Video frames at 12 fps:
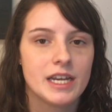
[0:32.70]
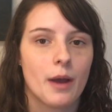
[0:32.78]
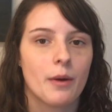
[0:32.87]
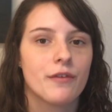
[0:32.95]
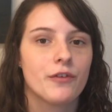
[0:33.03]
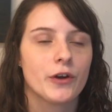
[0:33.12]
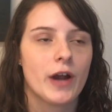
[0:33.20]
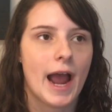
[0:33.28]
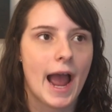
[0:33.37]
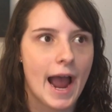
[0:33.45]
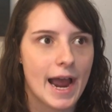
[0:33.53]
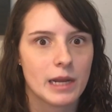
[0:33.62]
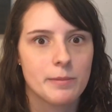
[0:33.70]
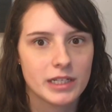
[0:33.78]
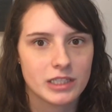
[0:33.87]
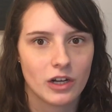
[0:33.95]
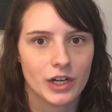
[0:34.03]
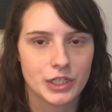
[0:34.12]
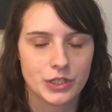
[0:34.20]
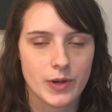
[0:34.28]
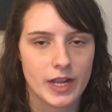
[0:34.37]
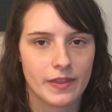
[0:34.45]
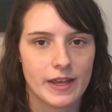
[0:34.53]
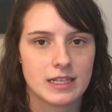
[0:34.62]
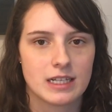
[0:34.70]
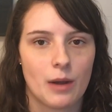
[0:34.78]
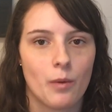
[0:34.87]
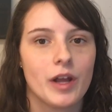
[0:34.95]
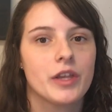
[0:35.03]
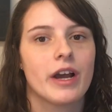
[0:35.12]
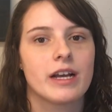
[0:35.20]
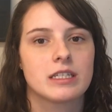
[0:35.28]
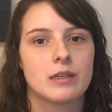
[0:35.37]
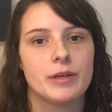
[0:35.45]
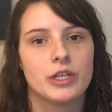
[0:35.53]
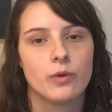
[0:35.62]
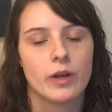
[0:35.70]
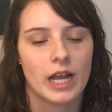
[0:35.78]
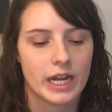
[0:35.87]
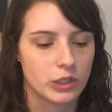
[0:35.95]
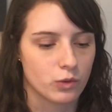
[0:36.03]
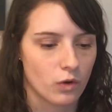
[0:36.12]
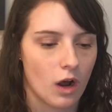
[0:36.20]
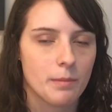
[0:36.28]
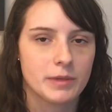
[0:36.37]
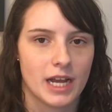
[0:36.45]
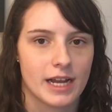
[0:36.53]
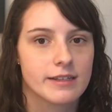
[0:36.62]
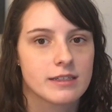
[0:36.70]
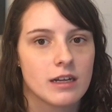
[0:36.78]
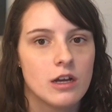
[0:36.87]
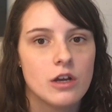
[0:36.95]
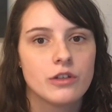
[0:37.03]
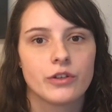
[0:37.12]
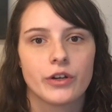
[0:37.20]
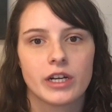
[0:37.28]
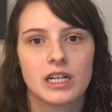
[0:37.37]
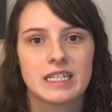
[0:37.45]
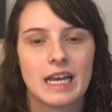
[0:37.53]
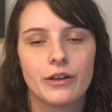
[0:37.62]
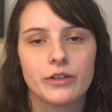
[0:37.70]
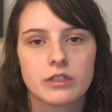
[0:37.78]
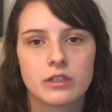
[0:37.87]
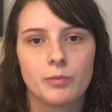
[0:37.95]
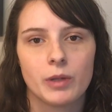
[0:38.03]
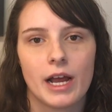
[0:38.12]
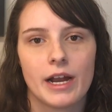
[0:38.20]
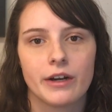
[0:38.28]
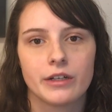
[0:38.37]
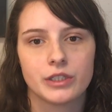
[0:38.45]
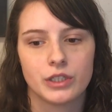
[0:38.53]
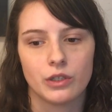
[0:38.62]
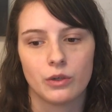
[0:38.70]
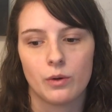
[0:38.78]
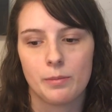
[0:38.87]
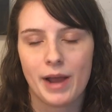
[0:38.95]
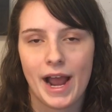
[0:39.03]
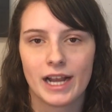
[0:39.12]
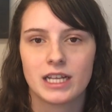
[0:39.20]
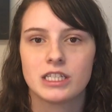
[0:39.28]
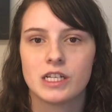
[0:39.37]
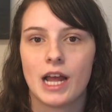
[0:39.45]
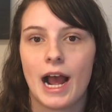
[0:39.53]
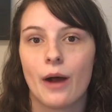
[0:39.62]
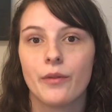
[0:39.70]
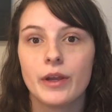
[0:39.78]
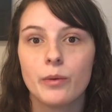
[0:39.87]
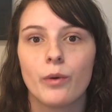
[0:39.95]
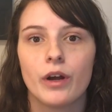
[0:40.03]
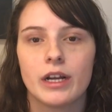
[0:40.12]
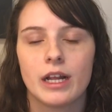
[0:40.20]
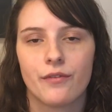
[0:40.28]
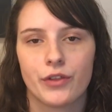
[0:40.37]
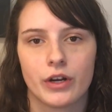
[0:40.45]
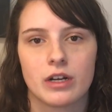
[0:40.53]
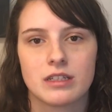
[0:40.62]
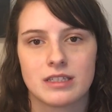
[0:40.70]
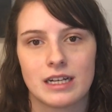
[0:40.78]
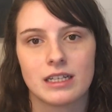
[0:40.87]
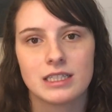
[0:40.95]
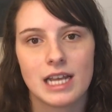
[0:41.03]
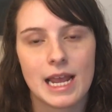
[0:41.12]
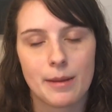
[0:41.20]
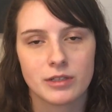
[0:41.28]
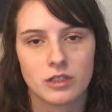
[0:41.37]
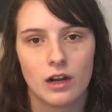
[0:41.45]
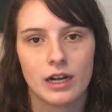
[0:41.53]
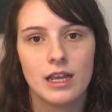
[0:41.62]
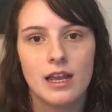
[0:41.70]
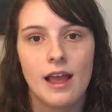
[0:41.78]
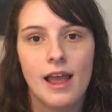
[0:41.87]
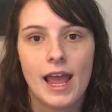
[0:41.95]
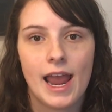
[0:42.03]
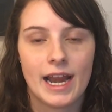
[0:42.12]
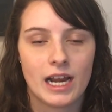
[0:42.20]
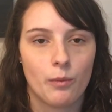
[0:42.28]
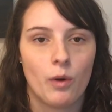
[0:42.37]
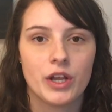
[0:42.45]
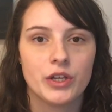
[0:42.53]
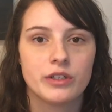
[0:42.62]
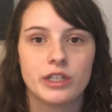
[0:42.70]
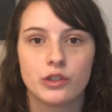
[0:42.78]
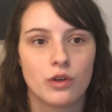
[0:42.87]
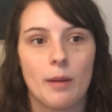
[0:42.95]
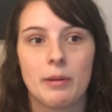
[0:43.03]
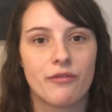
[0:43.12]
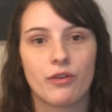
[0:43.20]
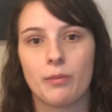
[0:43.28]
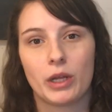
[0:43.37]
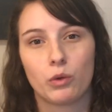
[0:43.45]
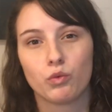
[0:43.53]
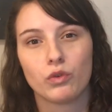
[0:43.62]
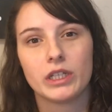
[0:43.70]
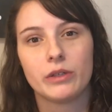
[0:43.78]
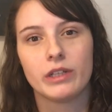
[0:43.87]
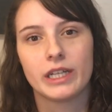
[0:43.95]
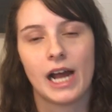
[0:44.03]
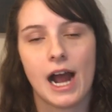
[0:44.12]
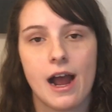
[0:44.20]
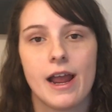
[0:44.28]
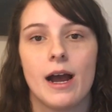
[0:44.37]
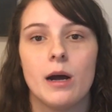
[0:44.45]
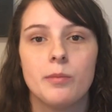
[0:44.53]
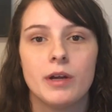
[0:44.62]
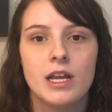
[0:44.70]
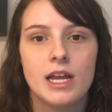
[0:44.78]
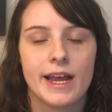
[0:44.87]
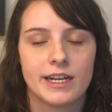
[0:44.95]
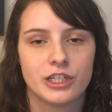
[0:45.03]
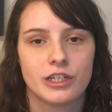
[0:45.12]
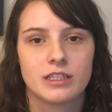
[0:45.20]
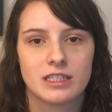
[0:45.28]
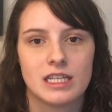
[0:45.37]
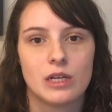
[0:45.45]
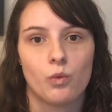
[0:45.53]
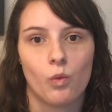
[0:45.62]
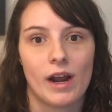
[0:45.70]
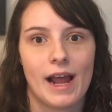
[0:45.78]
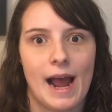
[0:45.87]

Now, if you're adamant on doing this, I want you guys to be doing a drop test. So you're going to tell your supplier to package it how they would if they're going to send it to Amazon. And I want you to drop it from like really, really high up and just see what